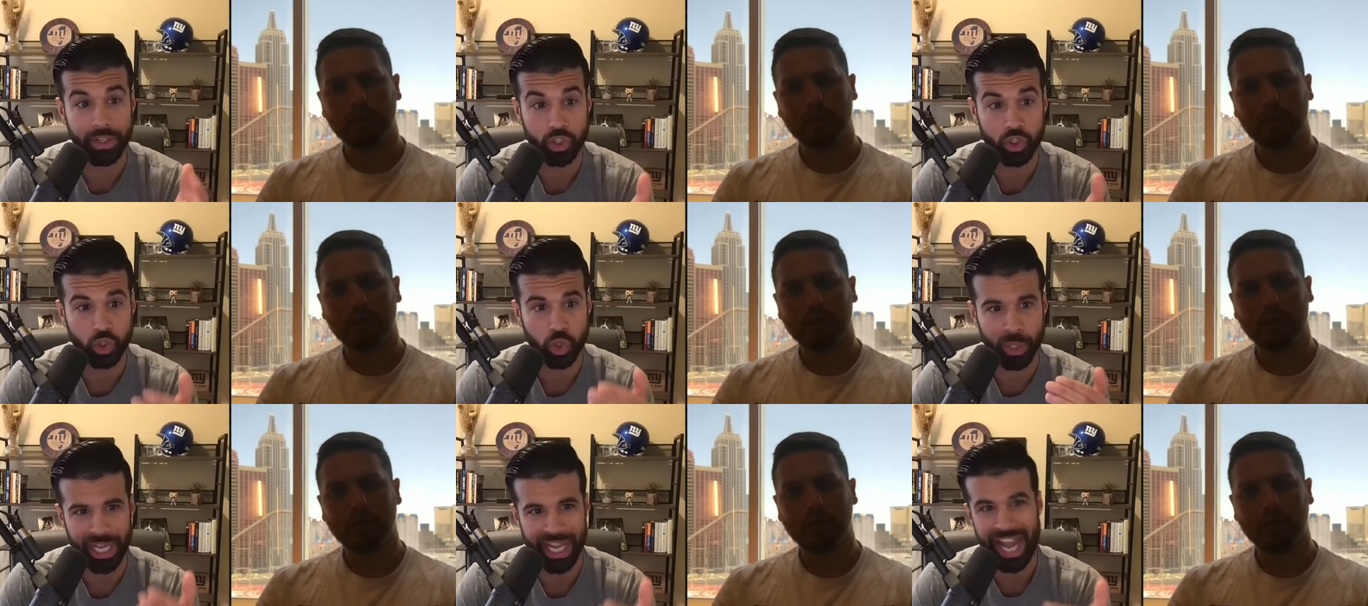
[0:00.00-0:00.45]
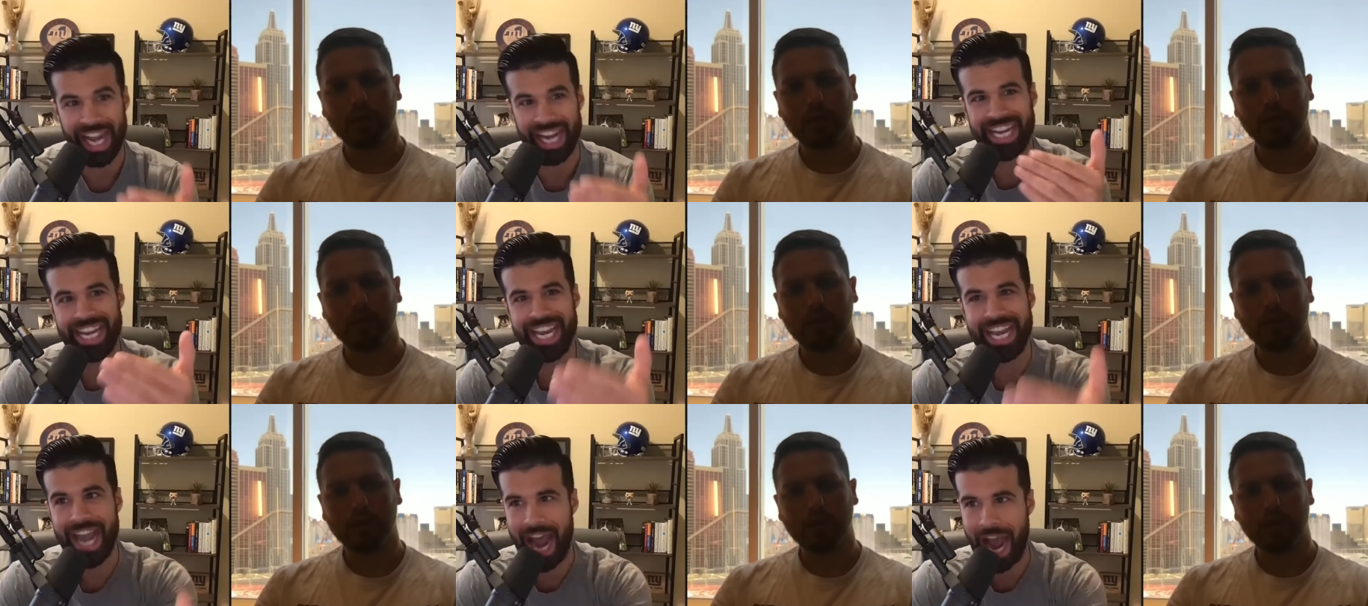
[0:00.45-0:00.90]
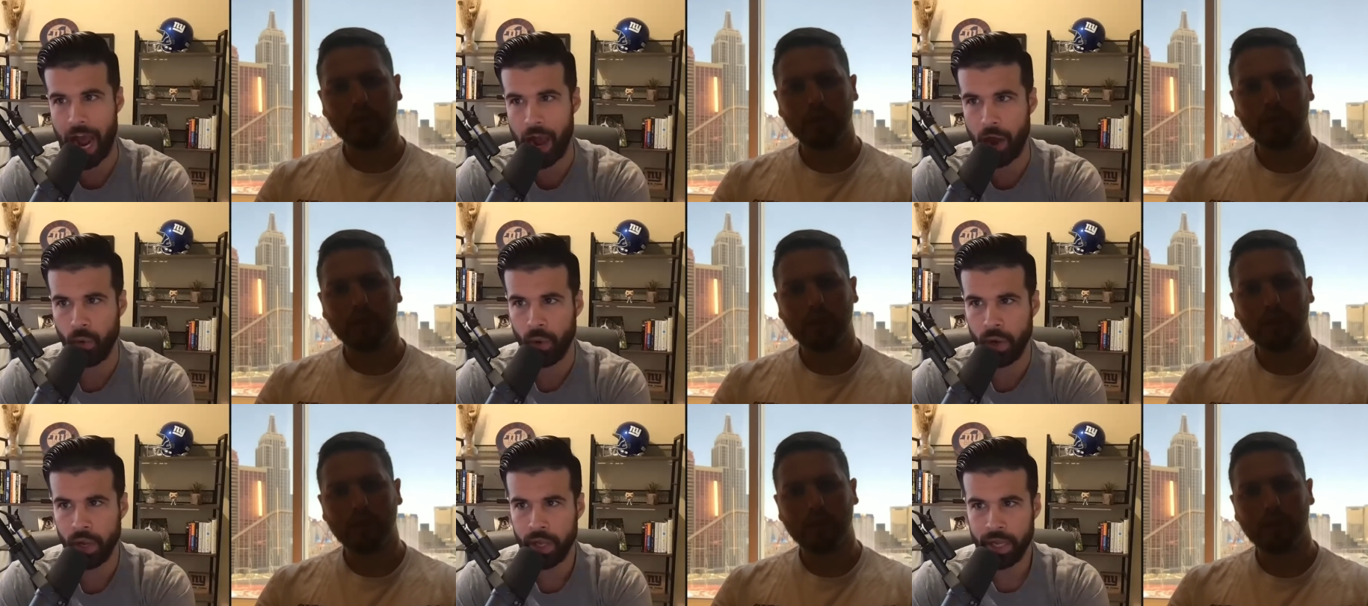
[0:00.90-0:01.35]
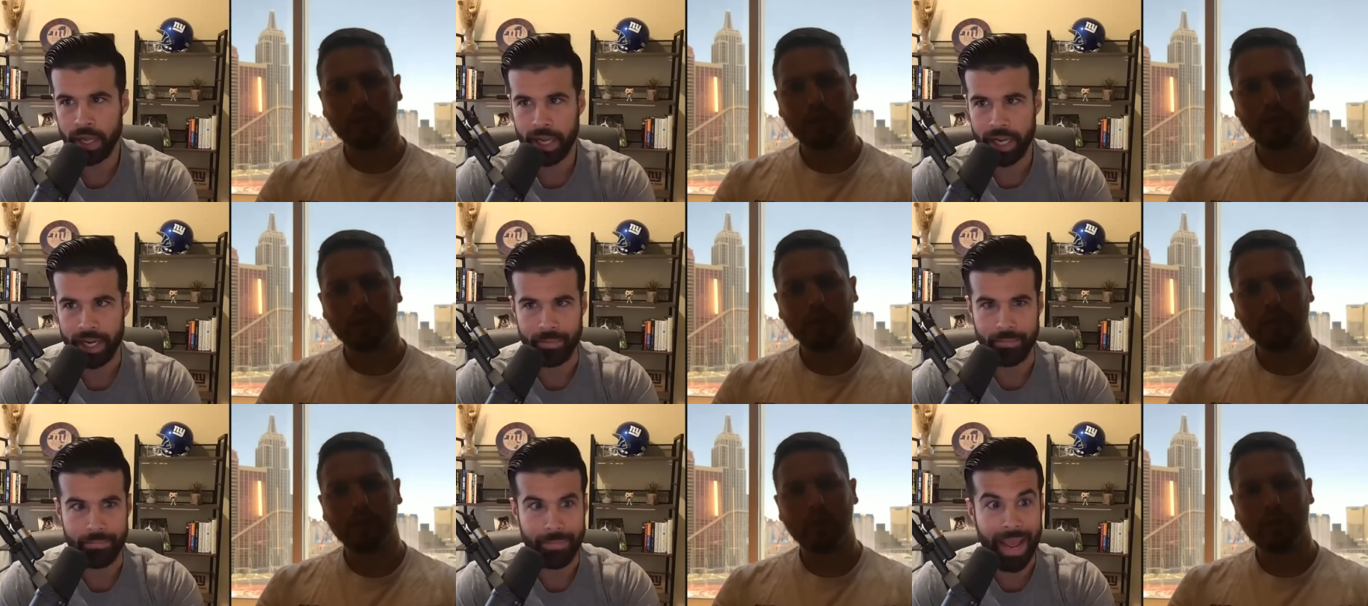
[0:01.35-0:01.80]
Speaker 1: just looking at it now
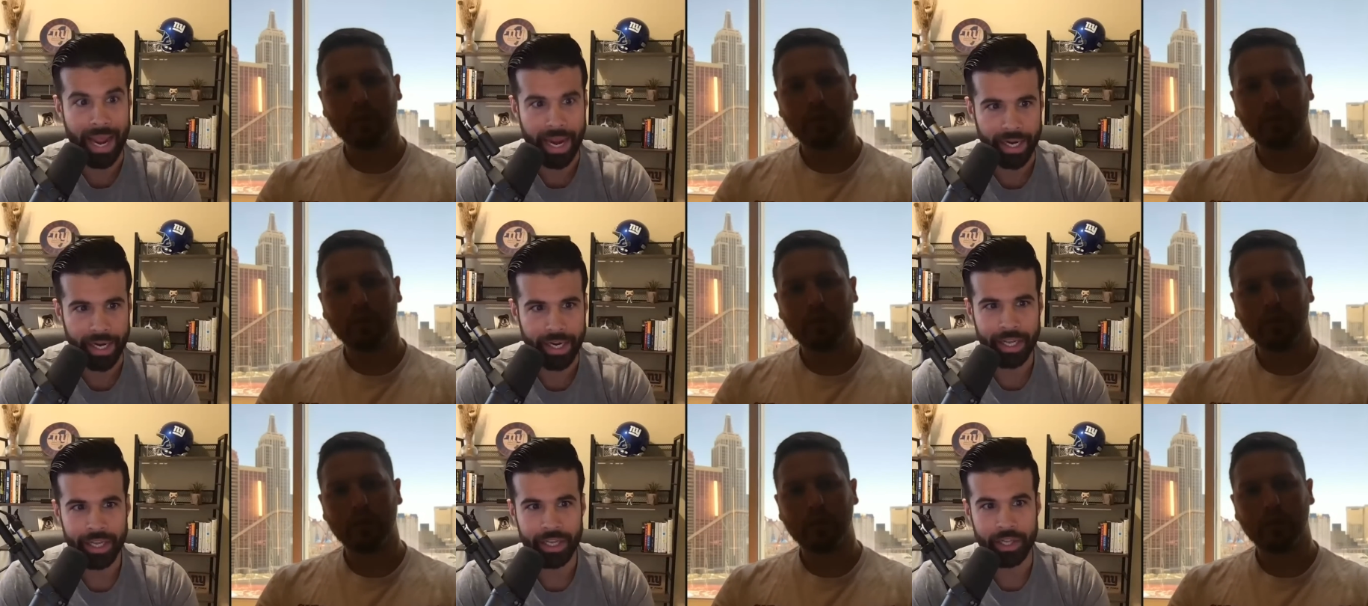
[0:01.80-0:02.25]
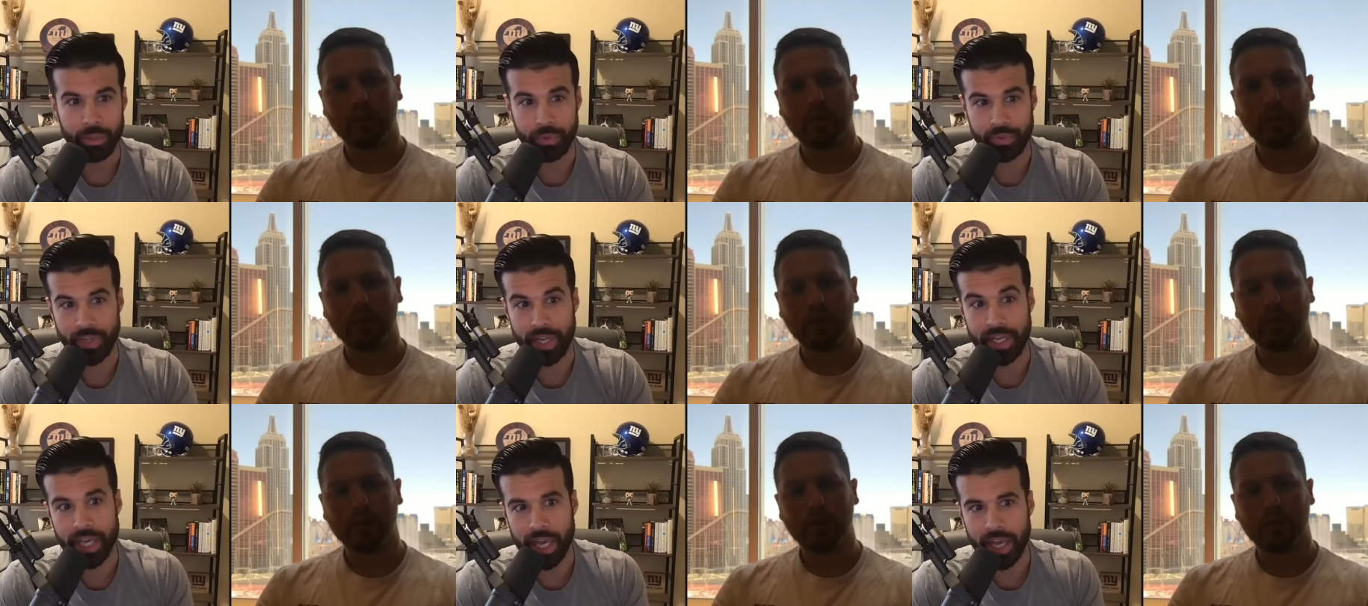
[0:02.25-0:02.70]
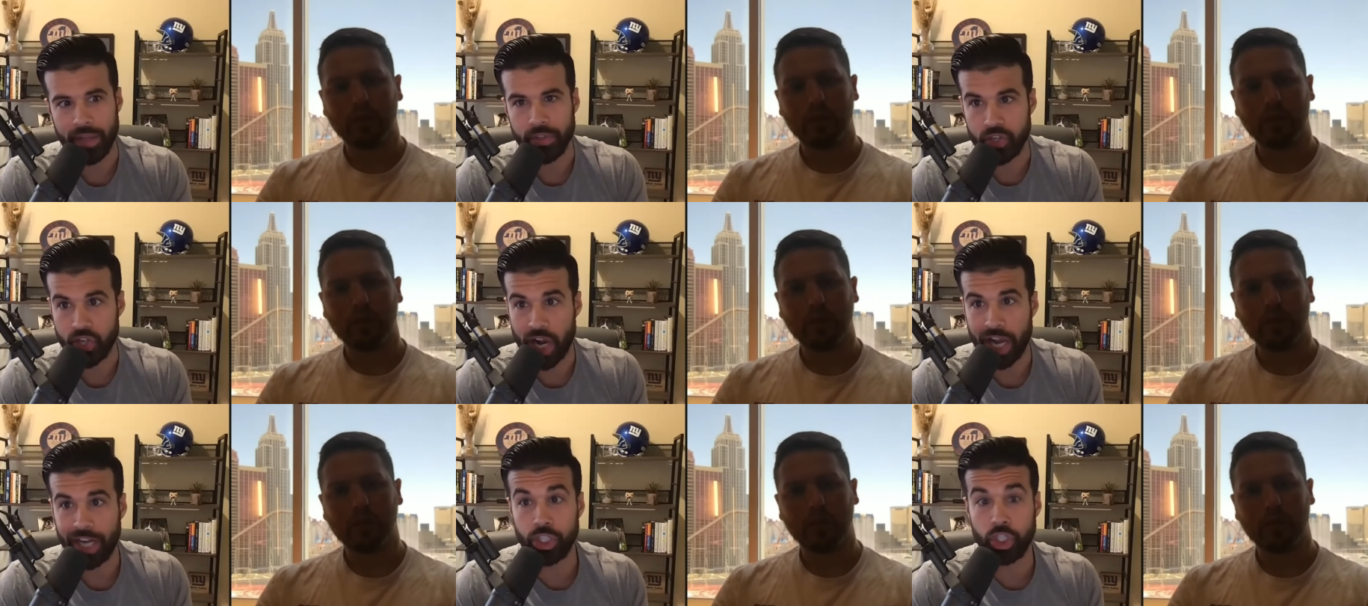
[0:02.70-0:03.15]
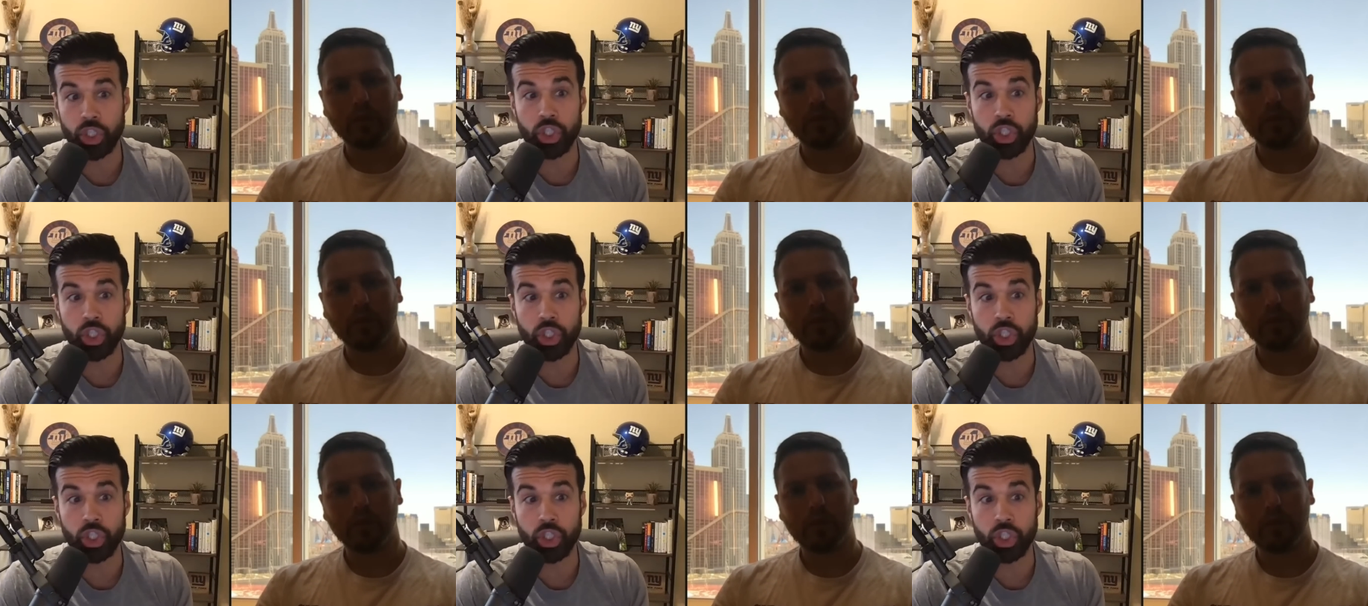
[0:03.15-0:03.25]
in May, you say, yeah, the Giants